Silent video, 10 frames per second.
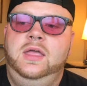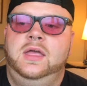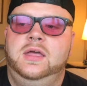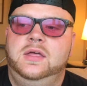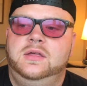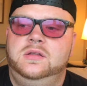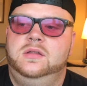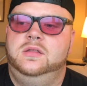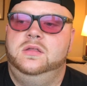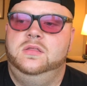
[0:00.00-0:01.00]

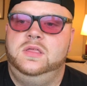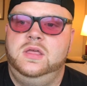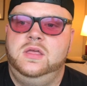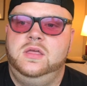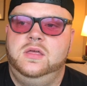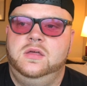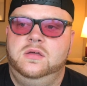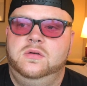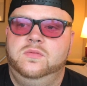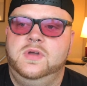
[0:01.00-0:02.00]
And the
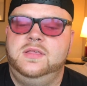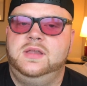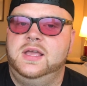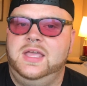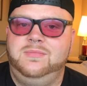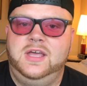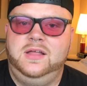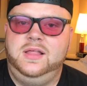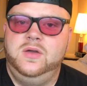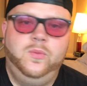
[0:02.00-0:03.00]
reason I came to
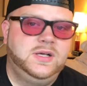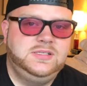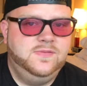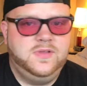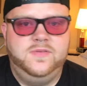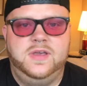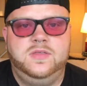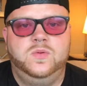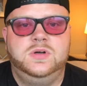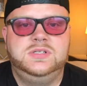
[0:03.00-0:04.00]
LA wasn't for the
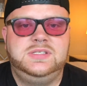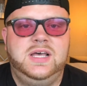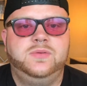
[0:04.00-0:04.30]
Face Awards.